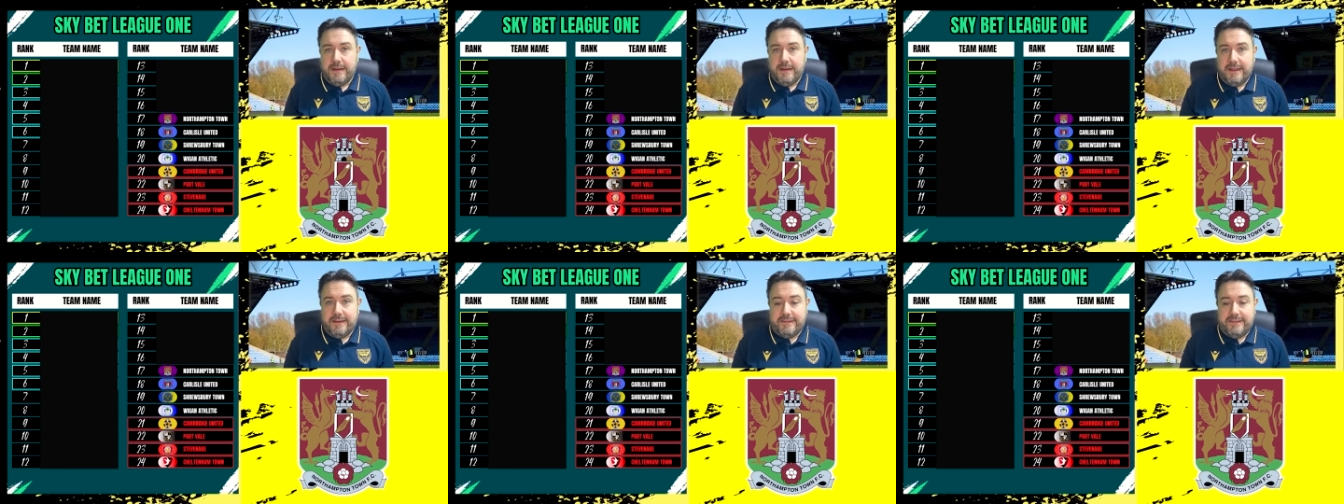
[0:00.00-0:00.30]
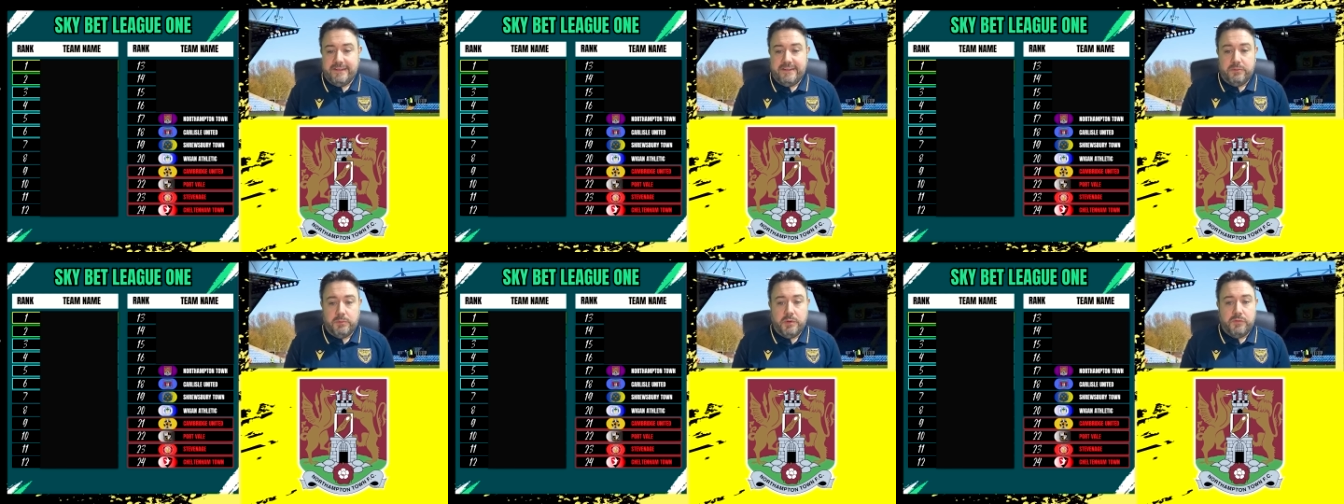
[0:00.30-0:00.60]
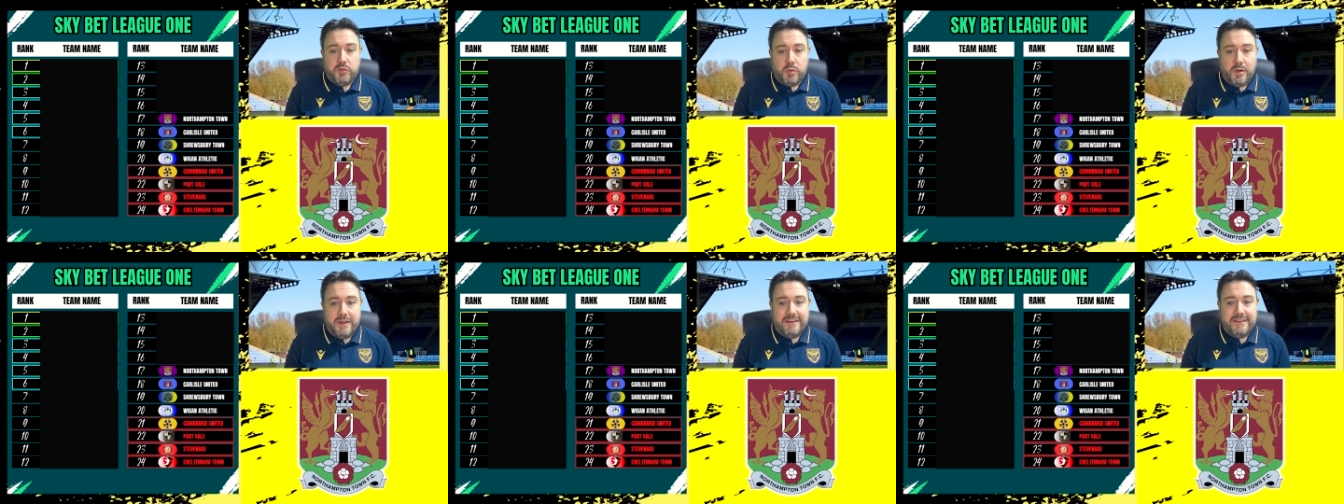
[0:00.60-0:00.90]
last season with
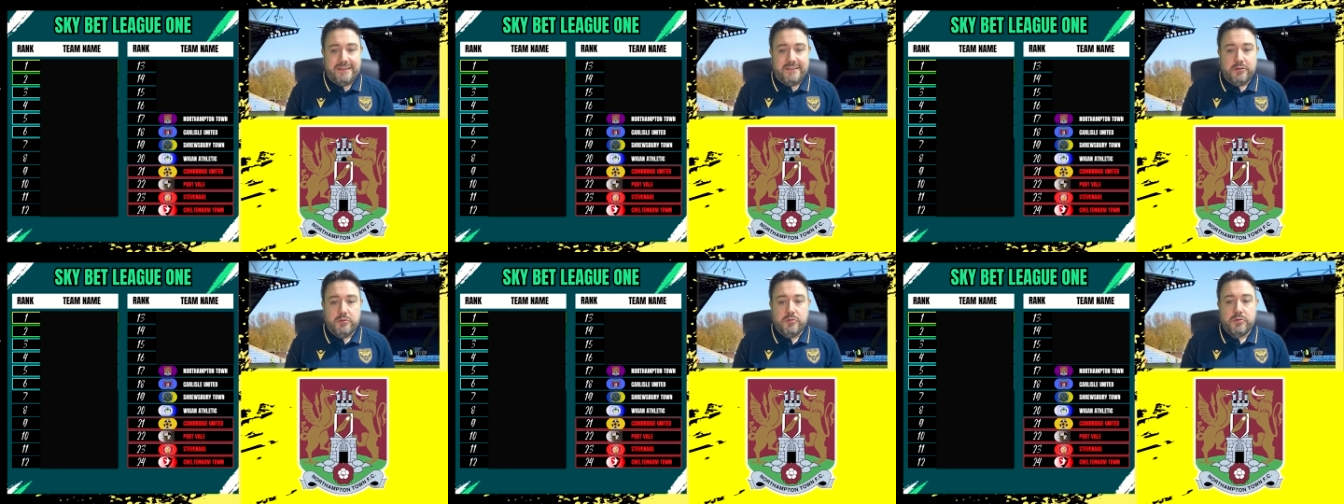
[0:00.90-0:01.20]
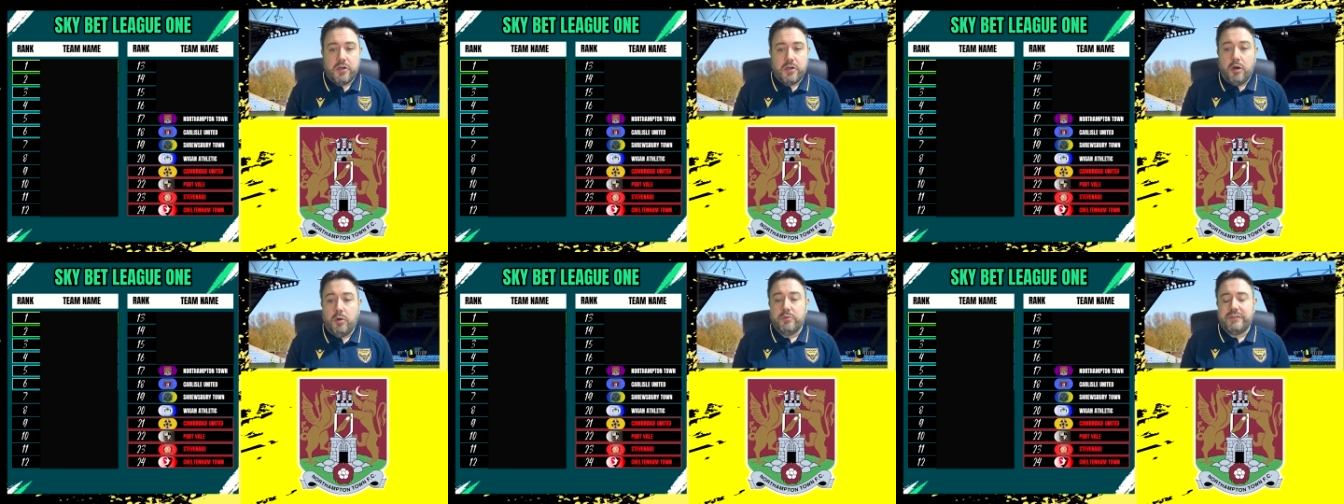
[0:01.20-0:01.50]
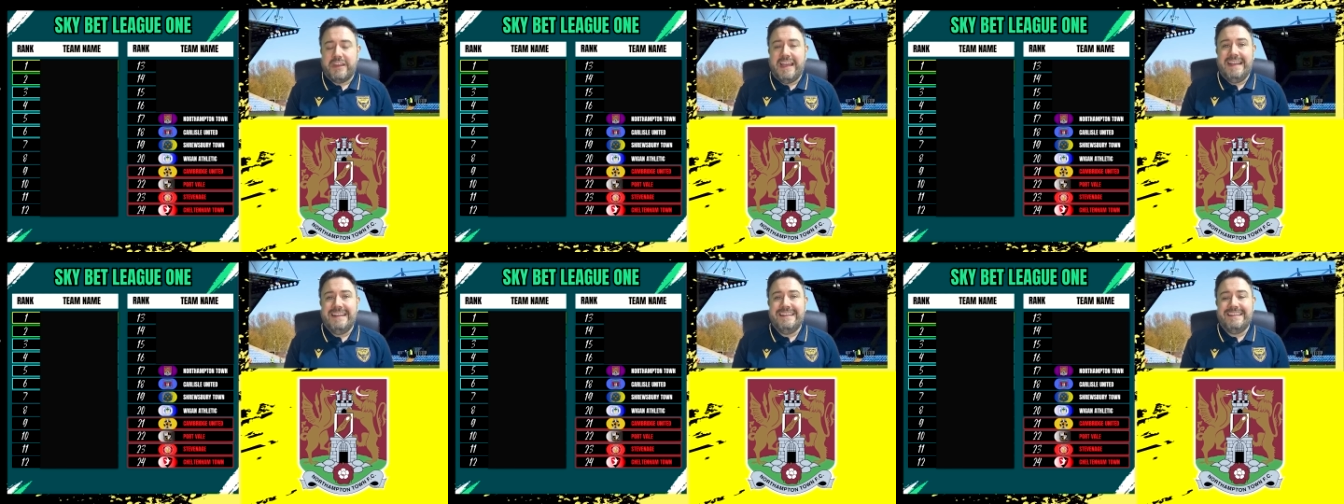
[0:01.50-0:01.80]
22 goals
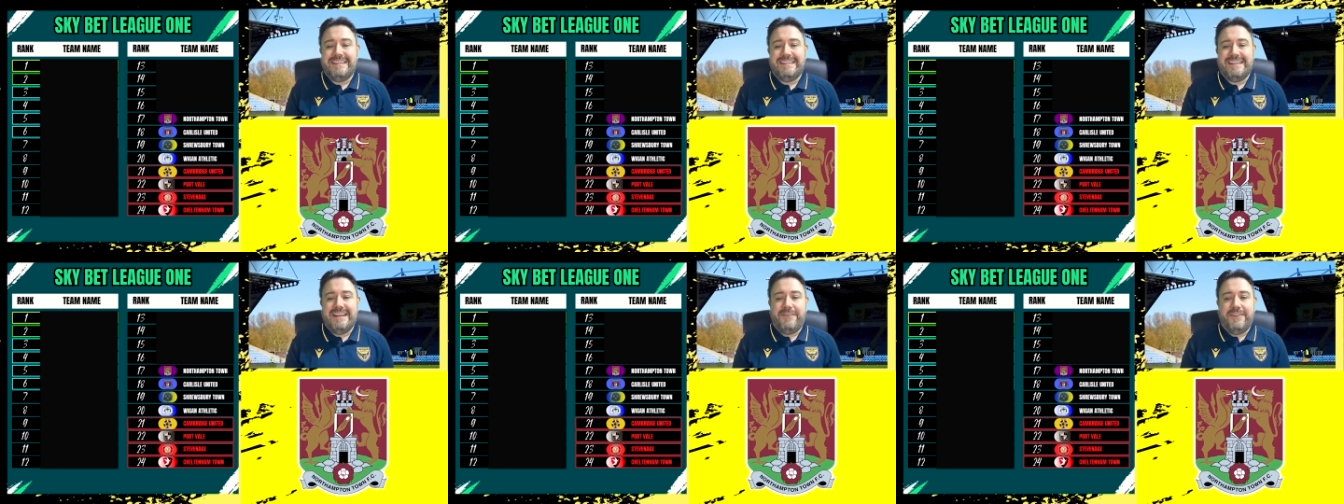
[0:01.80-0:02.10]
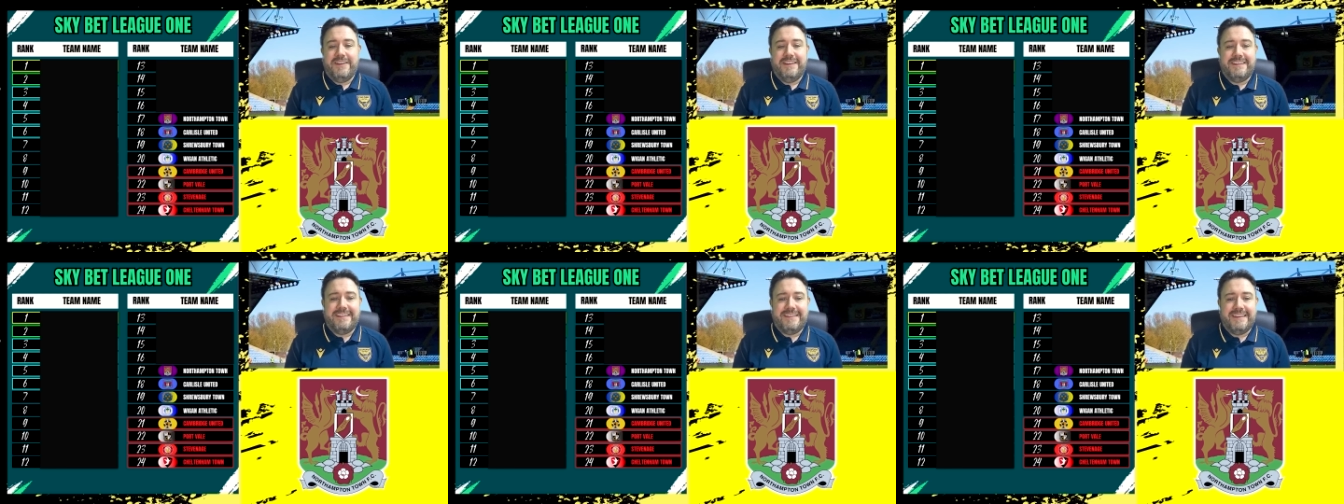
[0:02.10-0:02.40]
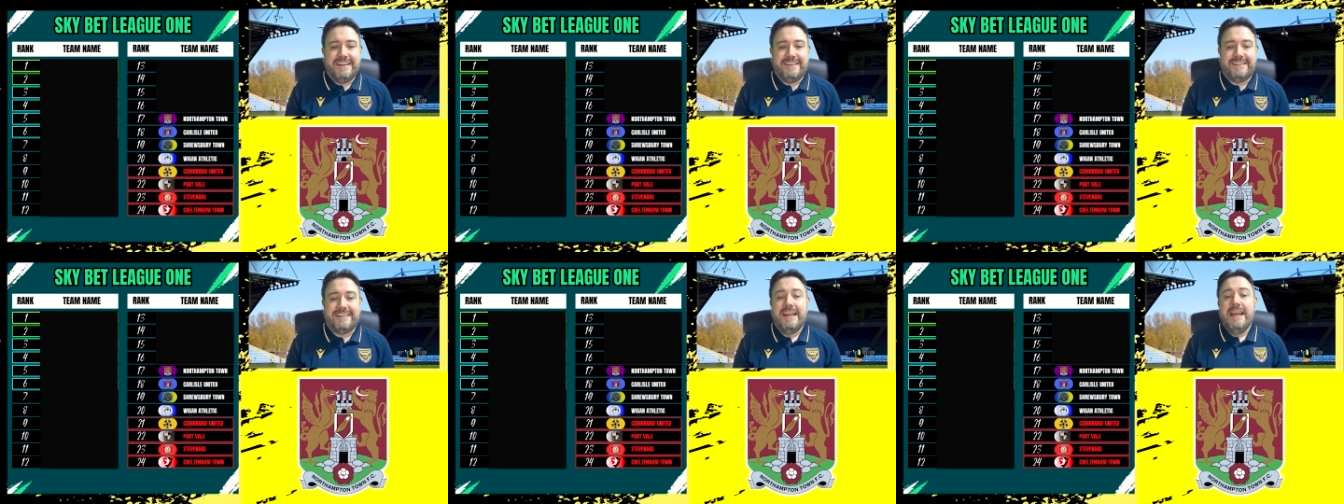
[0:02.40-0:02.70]
and 7
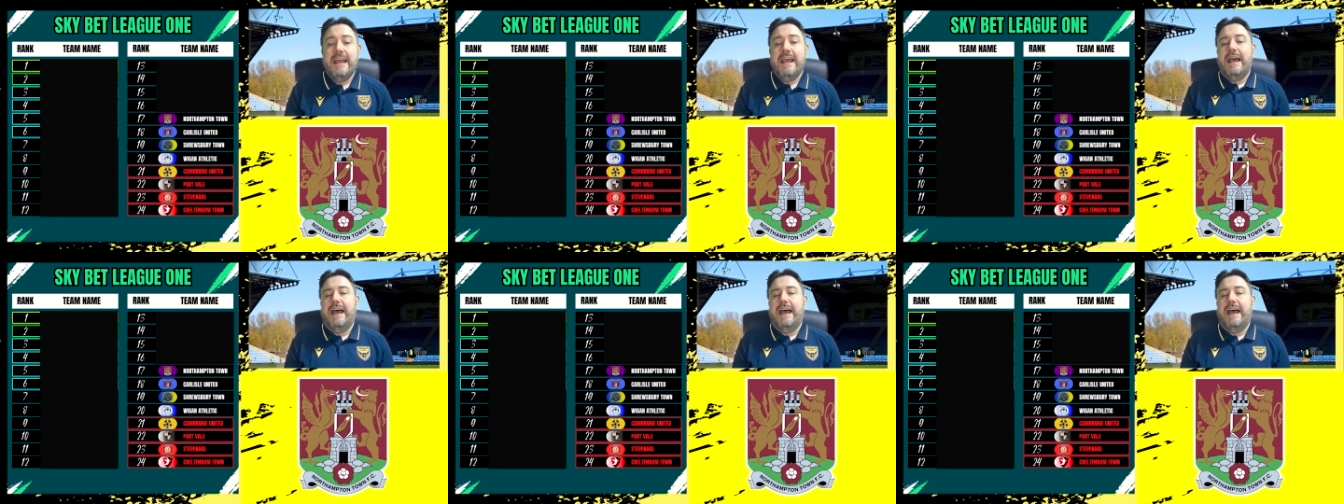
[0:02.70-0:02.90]
assists,